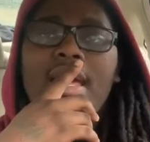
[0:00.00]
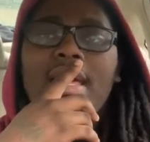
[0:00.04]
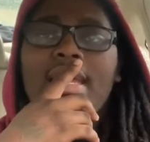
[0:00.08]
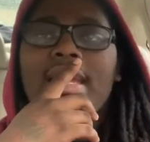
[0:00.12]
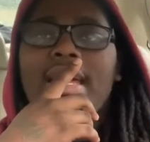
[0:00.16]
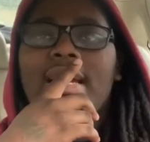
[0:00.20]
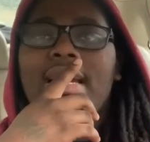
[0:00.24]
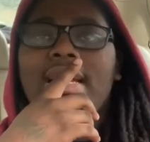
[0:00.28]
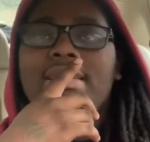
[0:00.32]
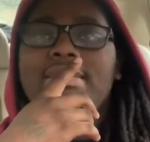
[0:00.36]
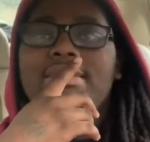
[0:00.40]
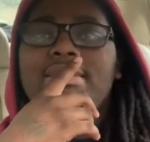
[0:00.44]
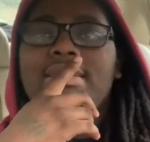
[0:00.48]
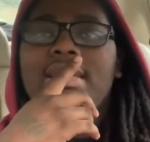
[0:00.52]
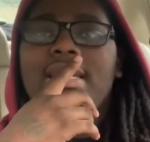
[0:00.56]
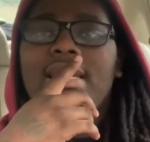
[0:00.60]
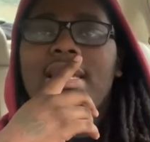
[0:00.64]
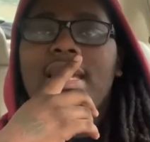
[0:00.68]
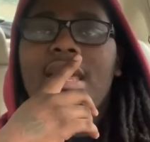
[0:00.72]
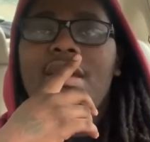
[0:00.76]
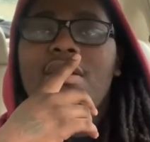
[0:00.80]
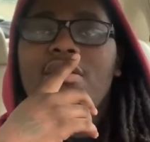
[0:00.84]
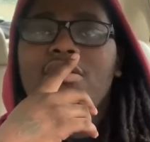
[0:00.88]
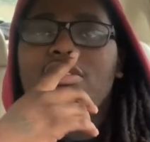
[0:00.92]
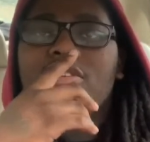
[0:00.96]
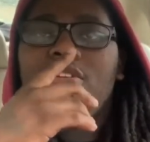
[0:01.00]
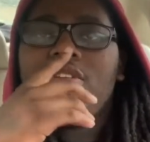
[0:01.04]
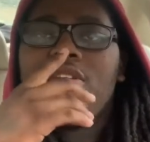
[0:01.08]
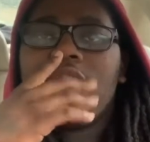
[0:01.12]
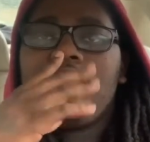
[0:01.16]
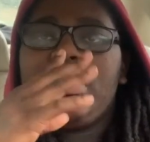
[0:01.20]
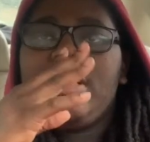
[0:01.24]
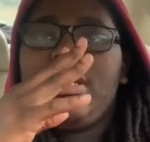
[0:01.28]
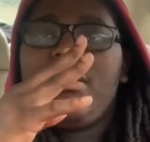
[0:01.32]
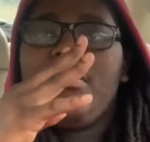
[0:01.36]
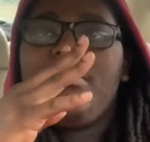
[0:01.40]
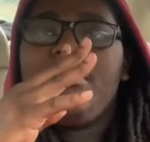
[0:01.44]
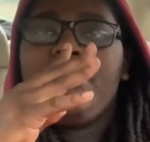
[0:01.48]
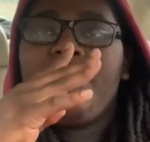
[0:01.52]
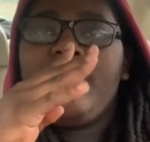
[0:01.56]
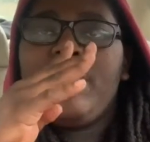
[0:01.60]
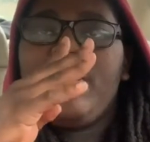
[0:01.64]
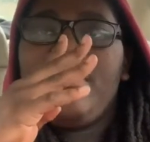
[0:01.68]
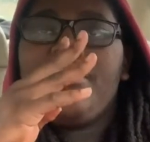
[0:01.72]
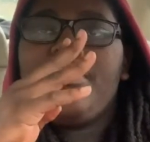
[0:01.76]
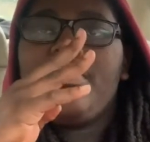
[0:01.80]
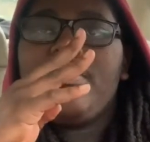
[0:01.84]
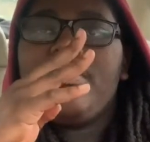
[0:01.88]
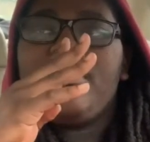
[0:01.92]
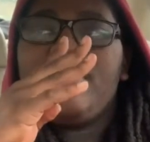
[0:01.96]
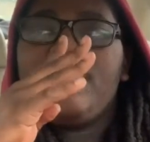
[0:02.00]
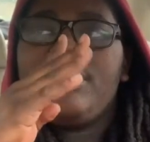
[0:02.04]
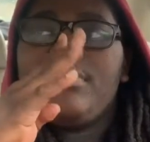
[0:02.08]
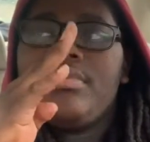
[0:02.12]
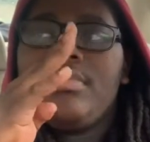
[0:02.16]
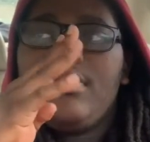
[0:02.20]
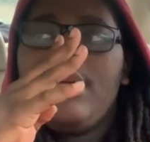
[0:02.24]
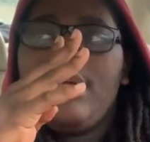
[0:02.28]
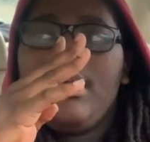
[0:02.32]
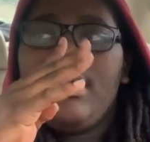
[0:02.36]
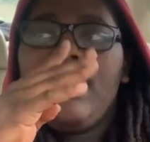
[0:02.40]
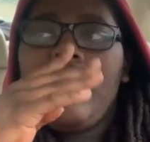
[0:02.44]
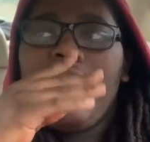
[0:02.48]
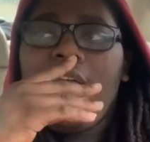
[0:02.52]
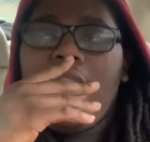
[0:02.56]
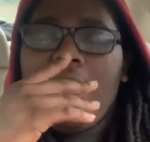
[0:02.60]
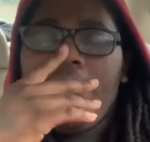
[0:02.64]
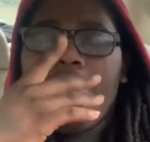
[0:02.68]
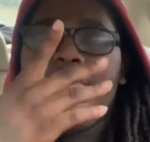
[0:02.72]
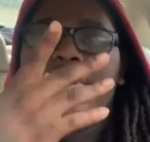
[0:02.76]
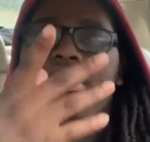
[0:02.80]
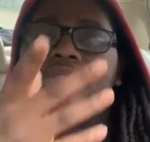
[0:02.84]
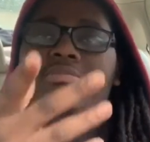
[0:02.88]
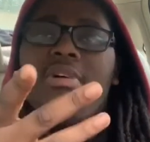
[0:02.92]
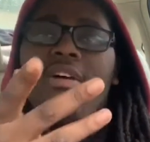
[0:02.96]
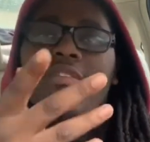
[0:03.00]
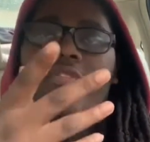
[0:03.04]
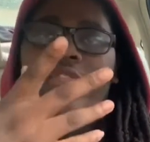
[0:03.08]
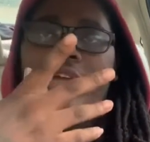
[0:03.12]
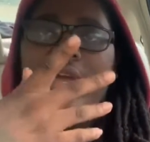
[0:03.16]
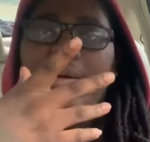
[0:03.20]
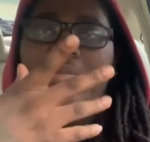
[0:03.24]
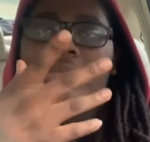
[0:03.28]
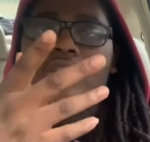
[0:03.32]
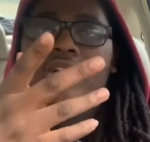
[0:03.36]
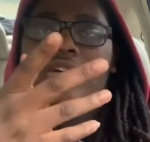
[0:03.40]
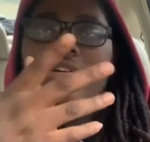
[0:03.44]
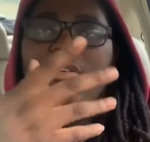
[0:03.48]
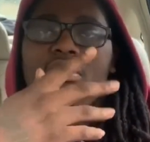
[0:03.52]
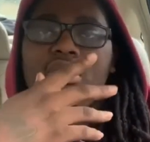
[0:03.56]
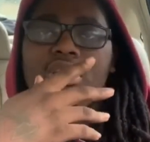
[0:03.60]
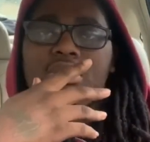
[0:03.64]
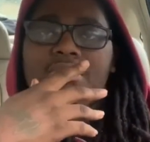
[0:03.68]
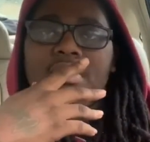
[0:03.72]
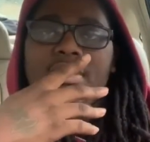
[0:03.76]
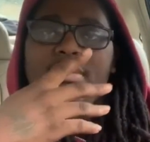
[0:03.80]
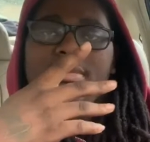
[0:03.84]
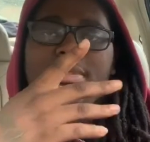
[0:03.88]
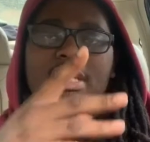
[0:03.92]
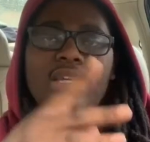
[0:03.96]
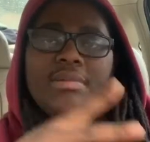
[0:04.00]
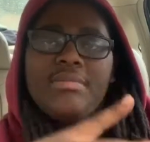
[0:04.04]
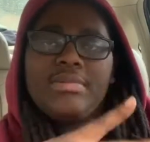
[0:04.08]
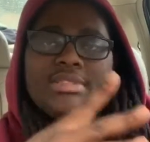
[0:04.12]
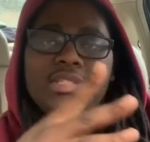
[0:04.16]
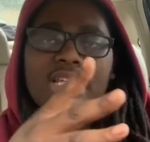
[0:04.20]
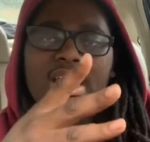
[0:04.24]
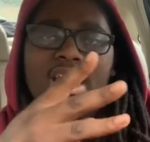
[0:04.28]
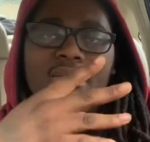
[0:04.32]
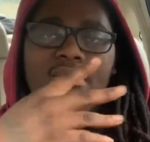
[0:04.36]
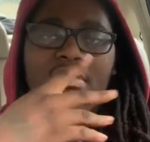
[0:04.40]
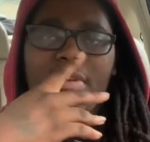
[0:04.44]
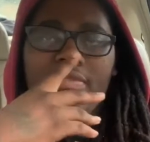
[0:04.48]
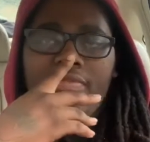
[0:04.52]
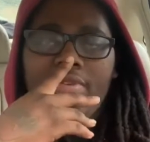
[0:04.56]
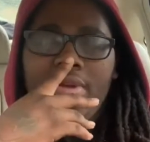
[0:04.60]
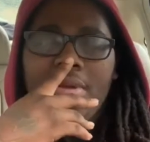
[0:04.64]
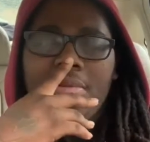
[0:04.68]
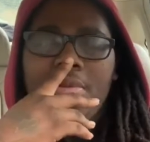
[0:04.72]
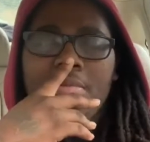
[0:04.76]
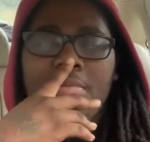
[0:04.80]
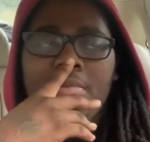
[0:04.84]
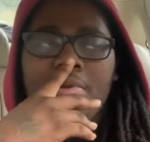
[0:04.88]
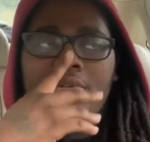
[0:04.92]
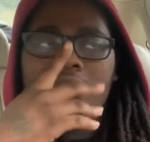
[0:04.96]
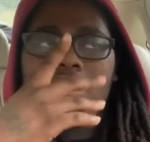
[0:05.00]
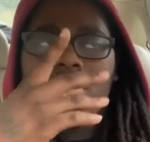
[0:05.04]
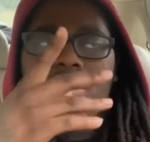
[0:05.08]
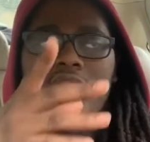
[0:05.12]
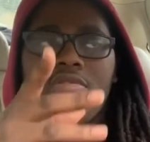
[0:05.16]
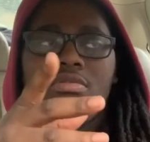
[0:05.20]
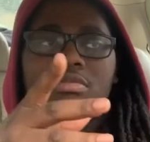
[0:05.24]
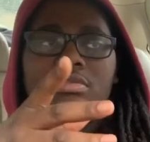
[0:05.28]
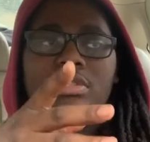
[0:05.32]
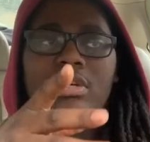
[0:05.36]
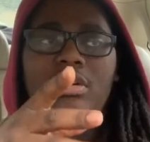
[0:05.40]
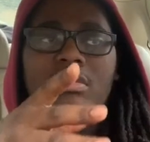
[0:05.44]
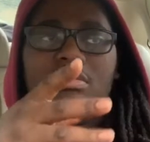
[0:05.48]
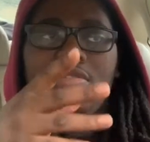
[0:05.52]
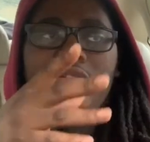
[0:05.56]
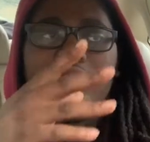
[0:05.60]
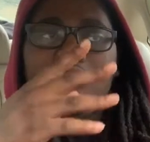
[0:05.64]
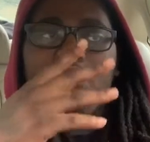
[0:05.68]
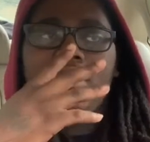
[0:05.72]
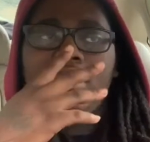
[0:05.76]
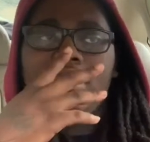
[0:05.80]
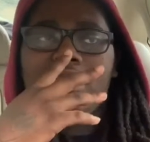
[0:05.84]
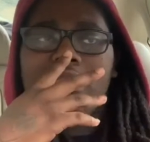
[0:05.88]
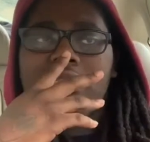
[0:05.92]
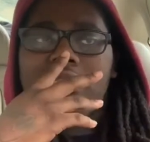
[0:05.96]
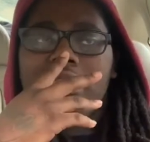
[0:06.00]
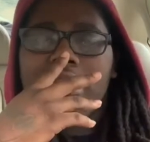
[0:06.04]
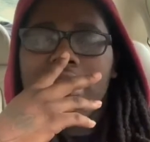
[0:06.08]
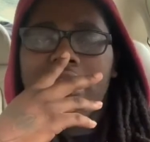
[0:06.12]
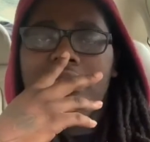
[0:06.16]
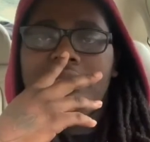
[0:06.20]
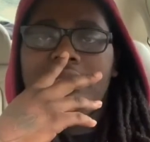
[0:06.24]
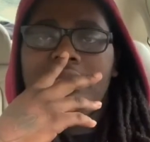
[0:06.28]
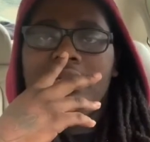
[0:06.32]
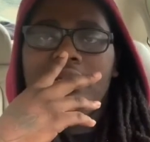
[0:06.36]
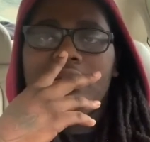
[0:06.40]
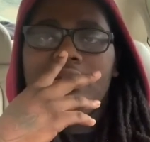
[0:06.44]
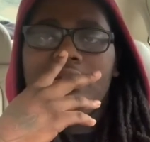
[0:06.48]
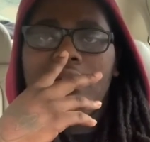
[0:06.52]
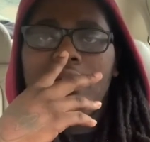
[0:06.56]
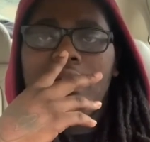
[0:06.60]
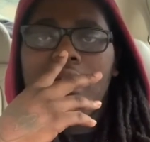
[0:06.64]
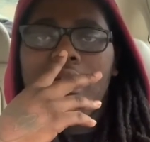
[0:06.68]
Like I said, it was only dumb people, and plus my family, of course, but I'm saying besides my family, bro, those the only ones telling me,